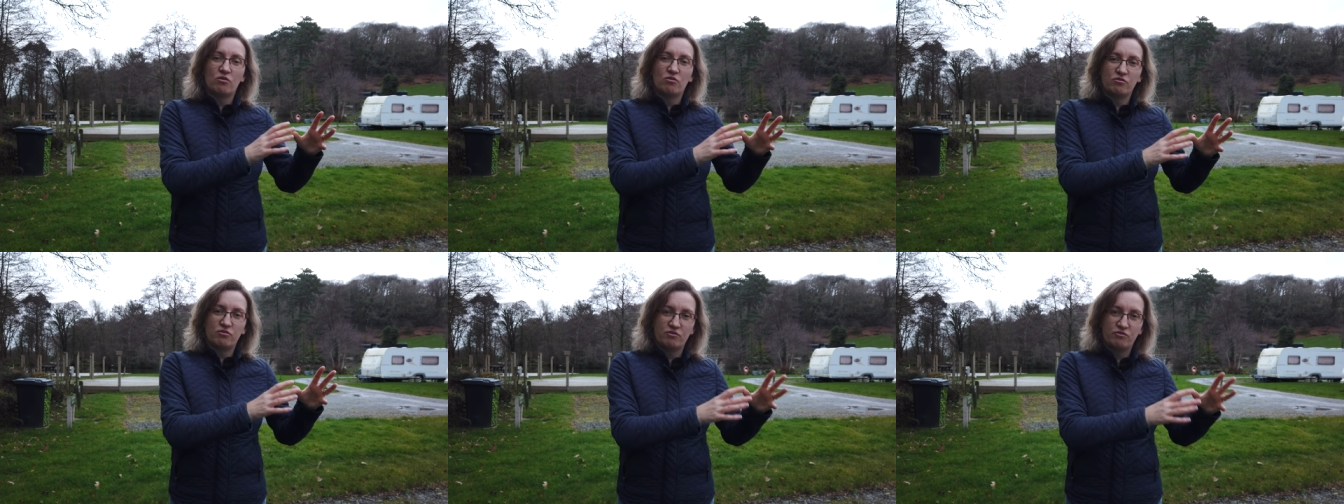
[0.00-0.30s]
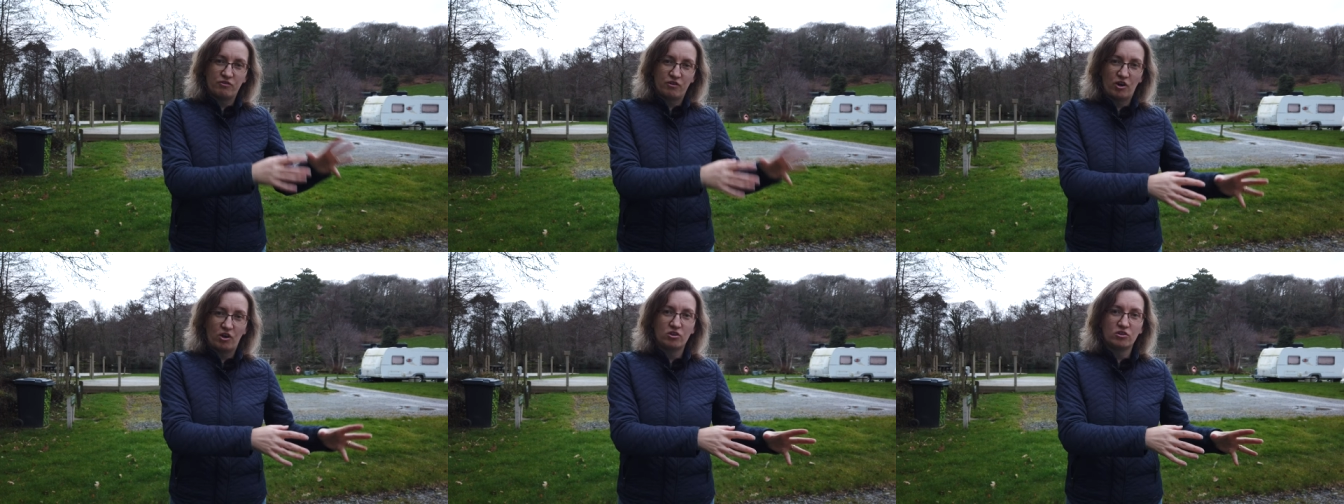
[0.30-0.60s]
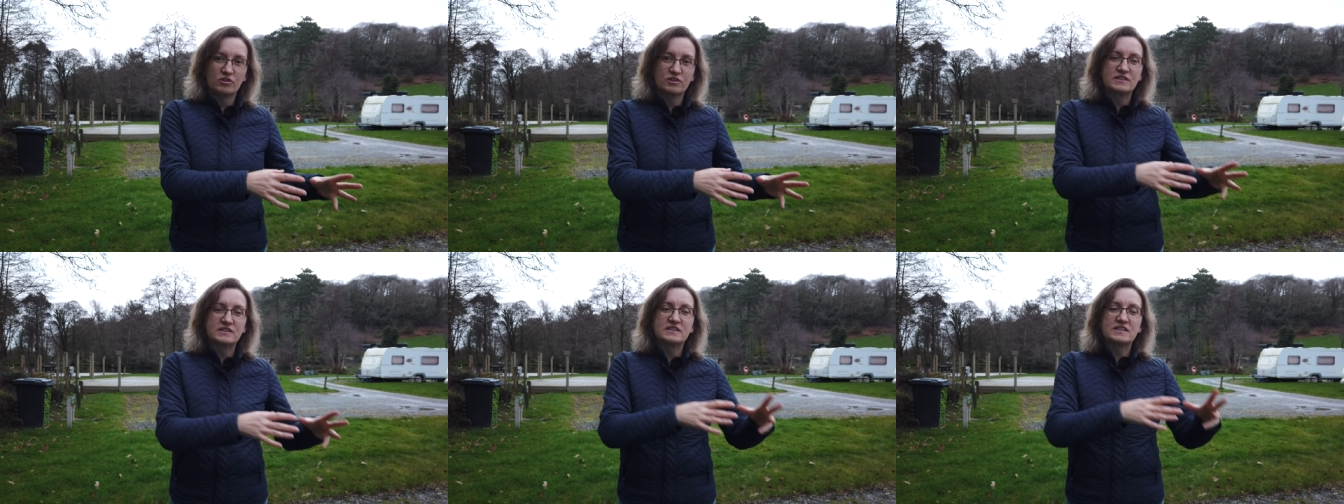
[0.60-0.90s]
of
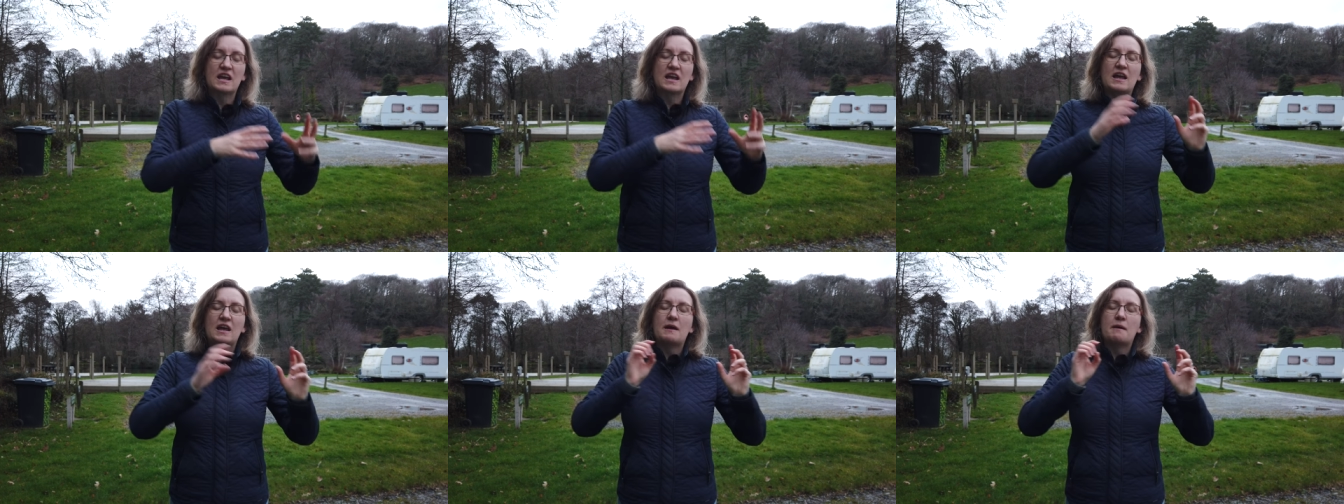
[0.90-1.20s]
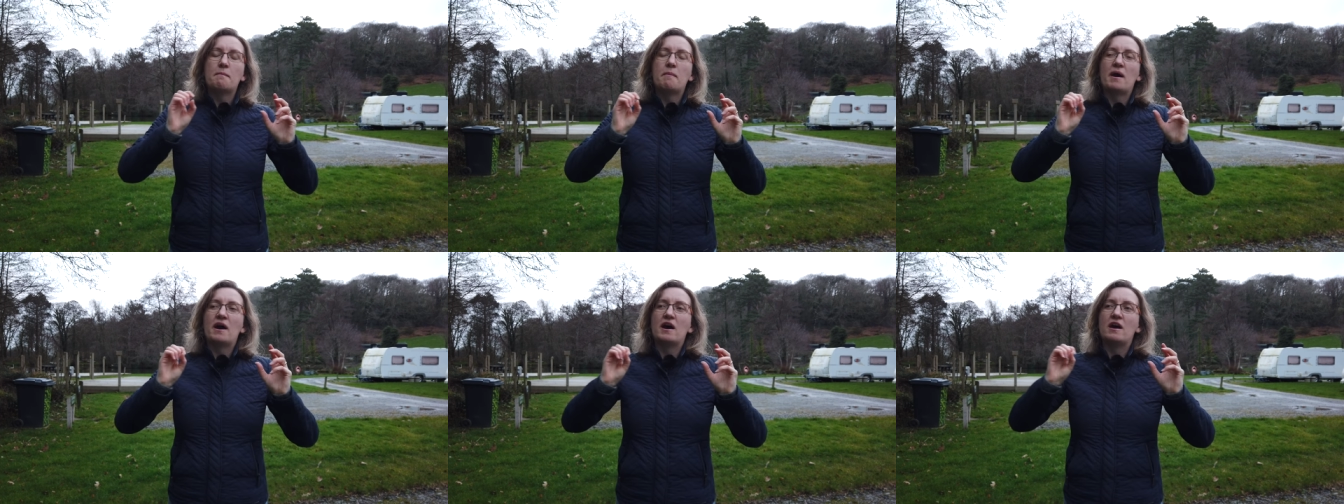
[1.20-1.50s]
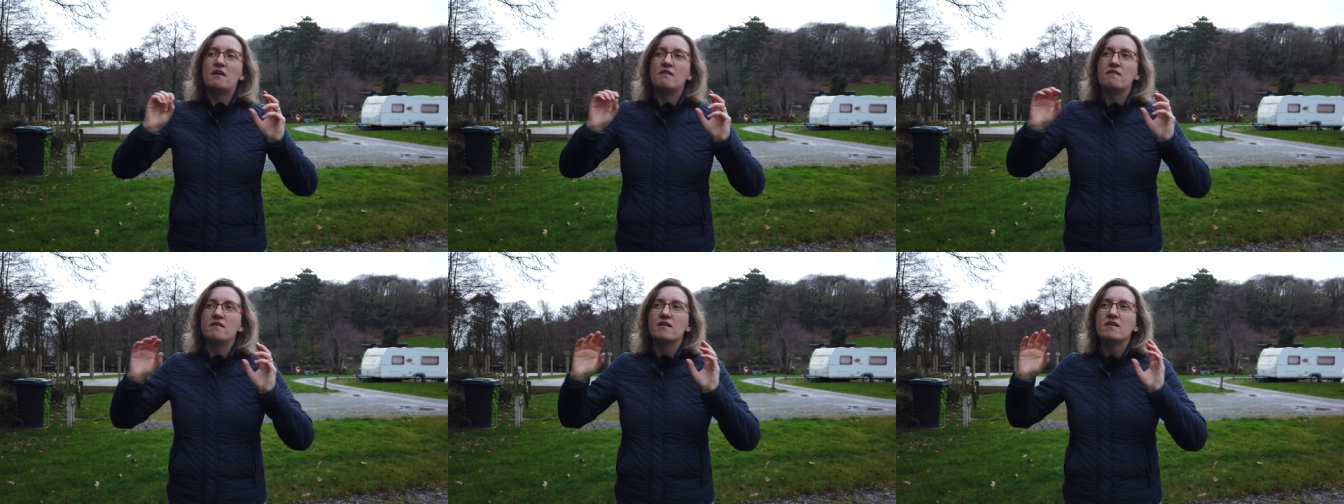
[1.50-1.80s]
volts
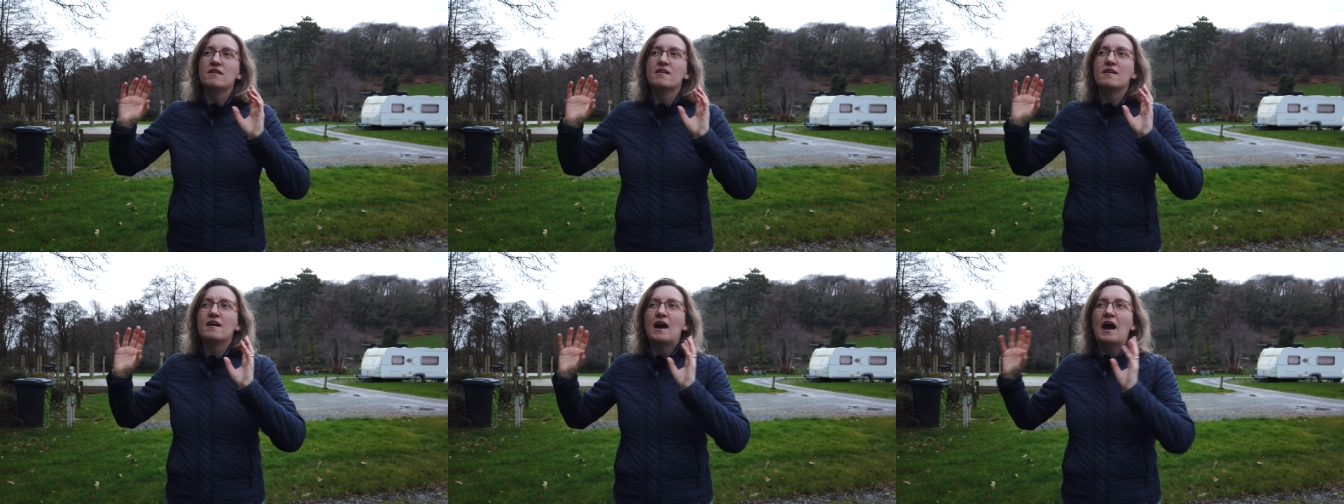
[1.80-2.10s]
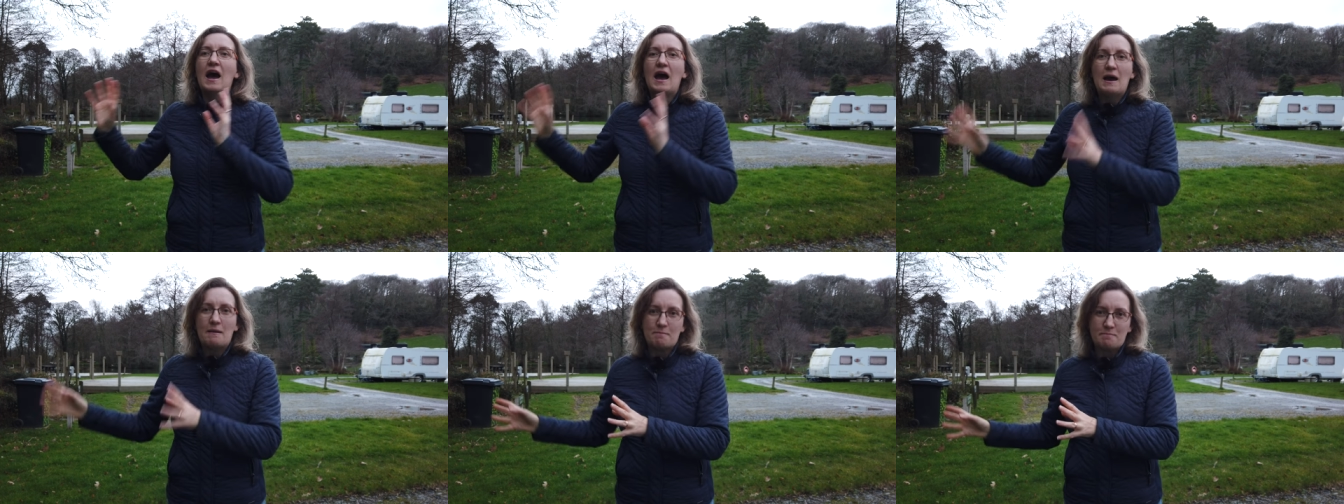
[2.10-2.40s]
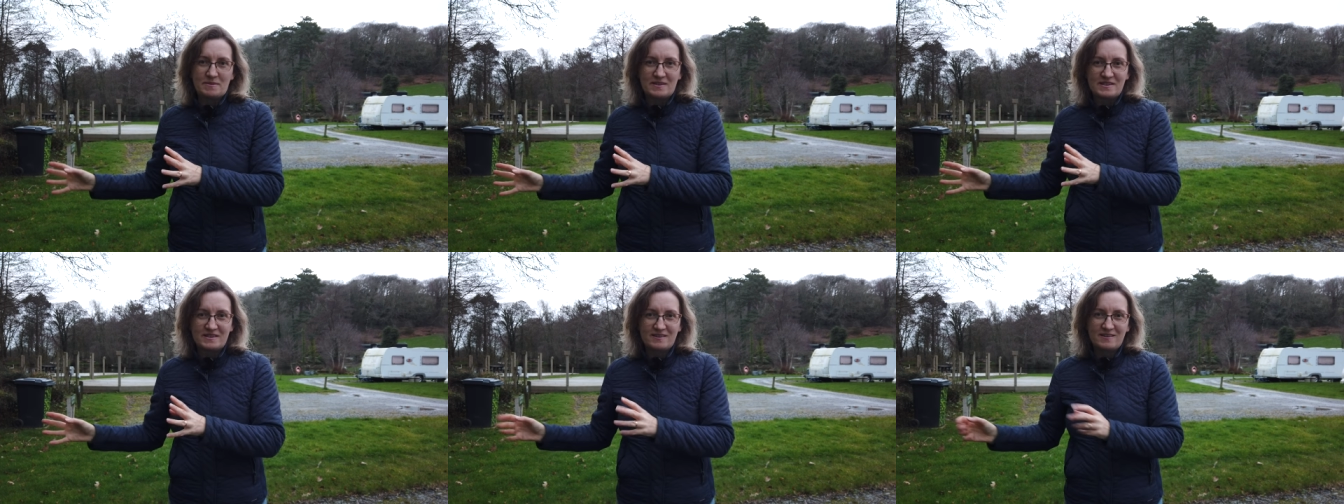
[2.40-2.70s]
per
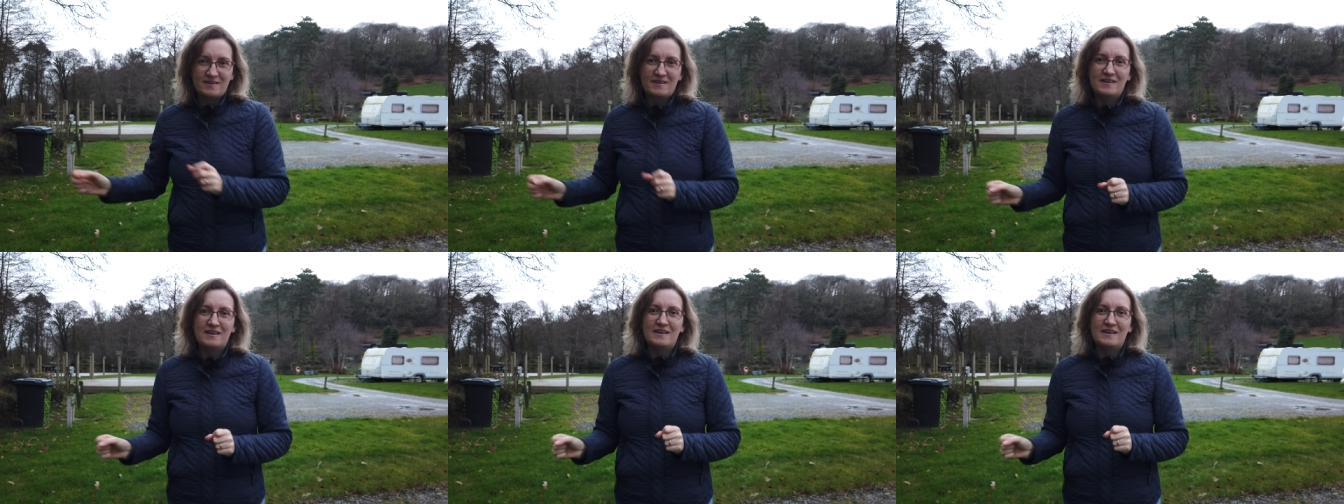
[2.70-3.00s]
amps,